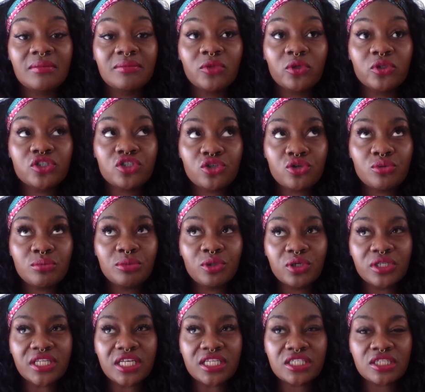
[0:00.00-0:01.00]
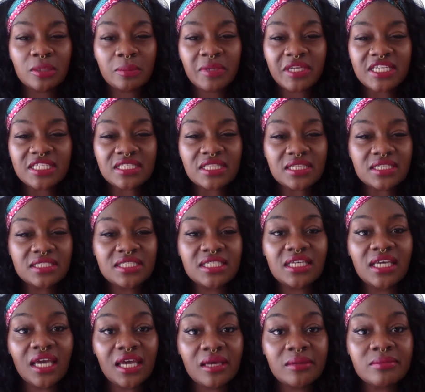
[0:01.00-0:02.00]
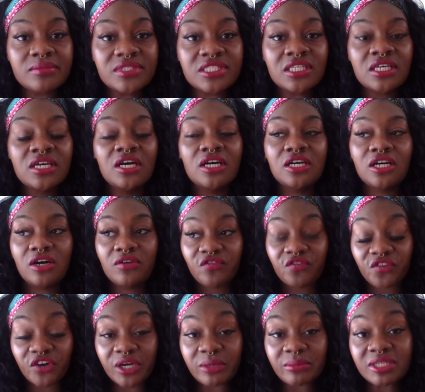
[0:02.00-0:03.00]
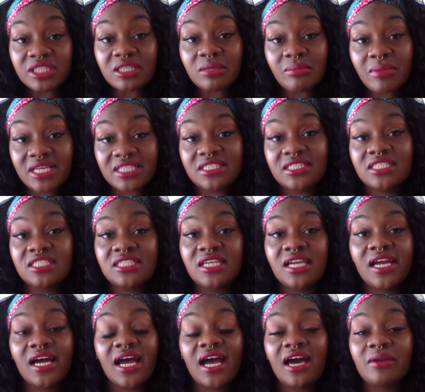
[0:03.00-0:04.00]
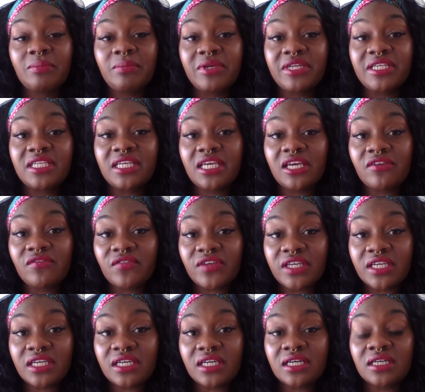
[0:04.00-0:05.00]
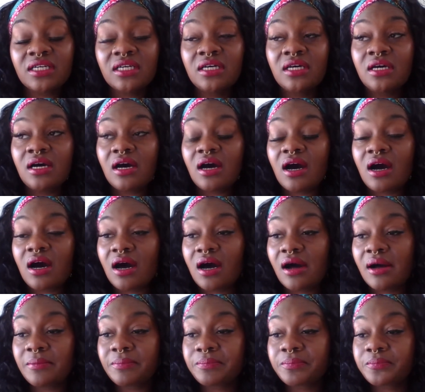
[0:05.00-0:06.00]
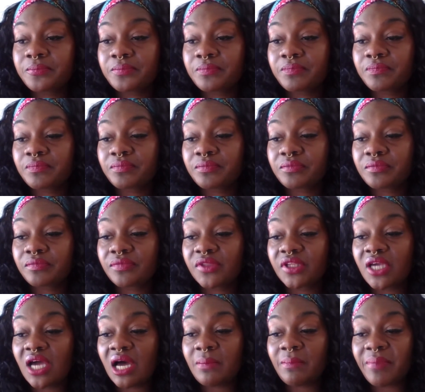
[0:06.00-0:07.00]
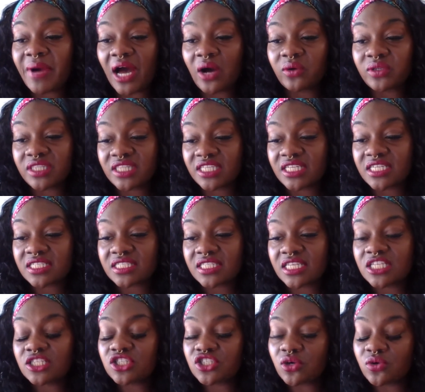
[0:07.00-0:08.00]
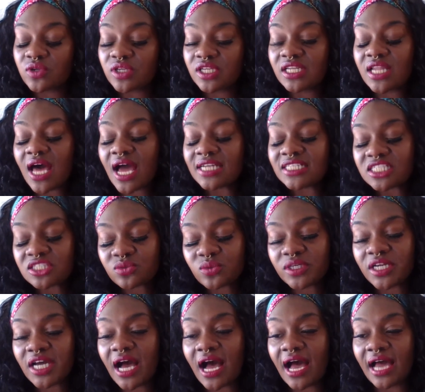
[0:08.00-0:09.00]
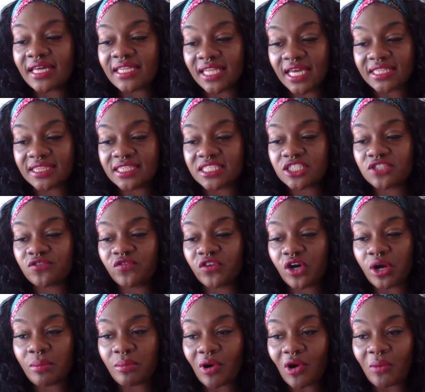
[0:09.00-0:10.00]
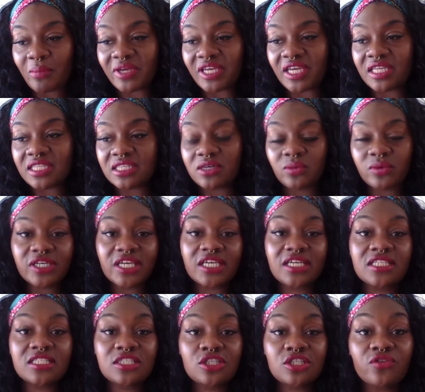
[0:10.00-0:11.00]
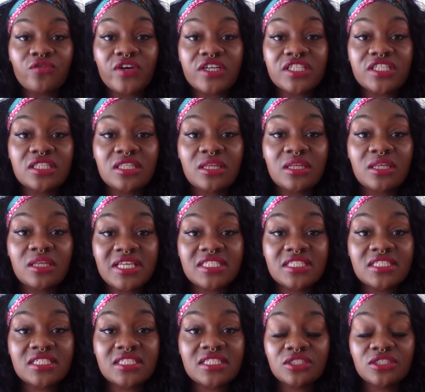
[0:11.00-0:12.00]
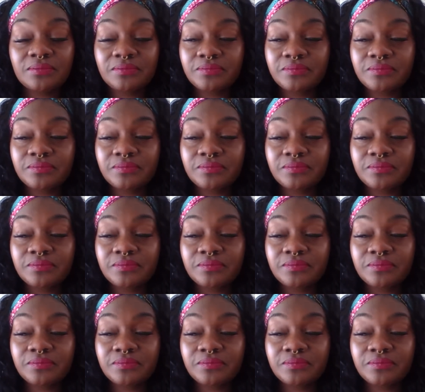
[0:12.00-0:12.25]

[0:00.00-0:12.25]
Or two more that took place in the DMs, confirming the message that I had been giving about this. And so I just want to highlight this for a moment, and then we'll get into the rest of the message.